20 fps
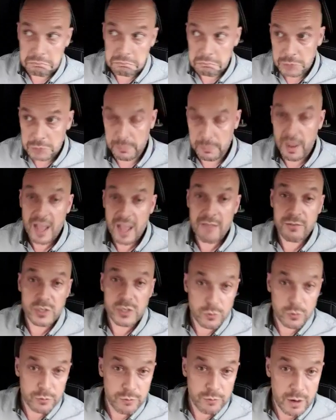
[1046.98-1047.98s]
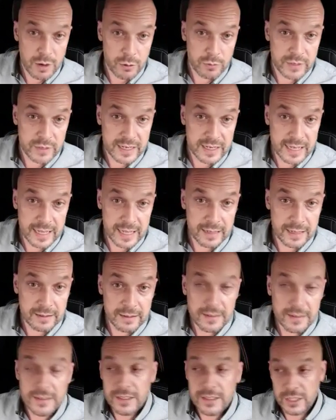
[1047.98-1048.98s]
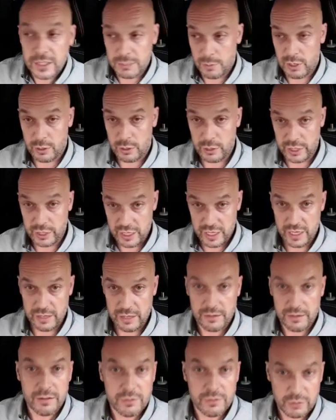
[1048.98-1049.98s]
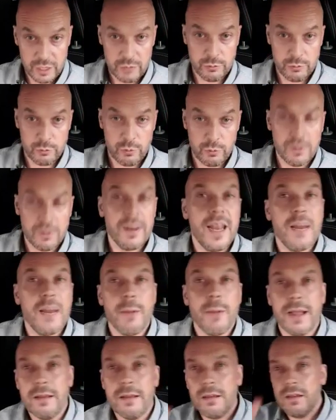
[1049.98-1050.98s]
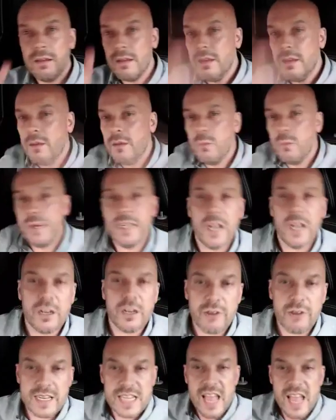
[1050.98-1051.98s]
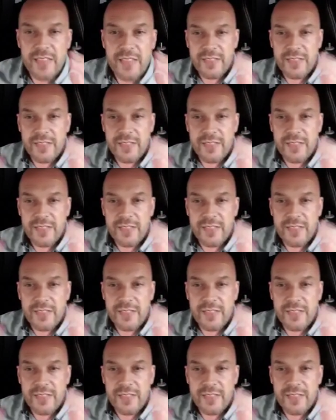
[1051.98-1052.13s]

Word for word: She might have a sore throat on the day. She might go, yeah, yeah. Anyway, we digress.